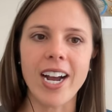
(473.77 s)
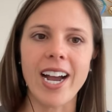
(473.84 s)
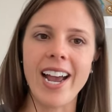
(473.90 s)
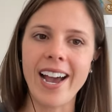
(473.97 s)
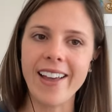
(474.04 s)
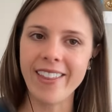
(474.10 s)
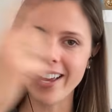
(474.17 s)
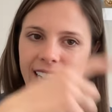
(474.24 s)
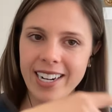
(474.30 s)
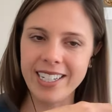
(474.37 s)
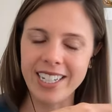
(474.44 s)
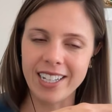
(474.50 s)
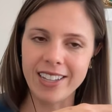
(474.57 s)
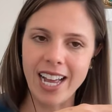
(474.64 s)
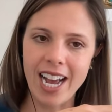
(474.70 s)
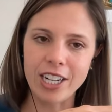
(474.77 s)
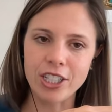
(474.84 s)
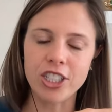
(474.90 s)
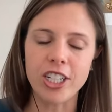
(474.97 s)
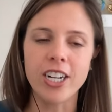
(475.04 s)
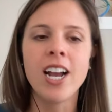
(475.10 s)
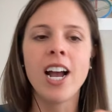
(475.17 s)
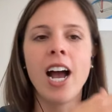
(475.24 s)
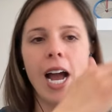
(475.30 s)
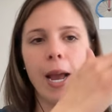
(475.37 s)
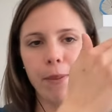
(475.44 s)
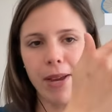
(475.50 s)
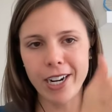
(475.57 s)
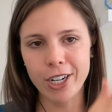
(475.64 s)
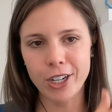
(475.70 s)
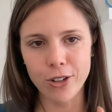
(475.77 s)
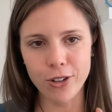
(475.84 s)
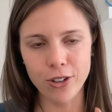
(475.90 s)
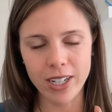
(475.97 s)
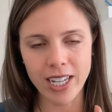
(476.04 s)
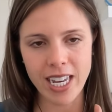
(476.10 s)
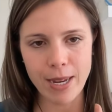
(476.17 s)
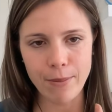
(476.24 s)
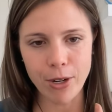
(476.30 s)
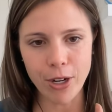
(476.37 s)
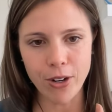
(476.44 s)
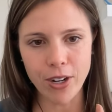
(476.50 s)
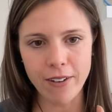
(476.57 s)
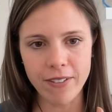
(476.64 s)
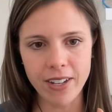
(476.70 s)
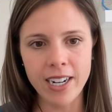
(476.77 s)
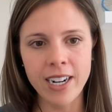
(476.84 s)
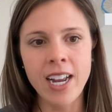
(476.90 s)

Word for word: I had that idea last year. I made a Google Keep note of it.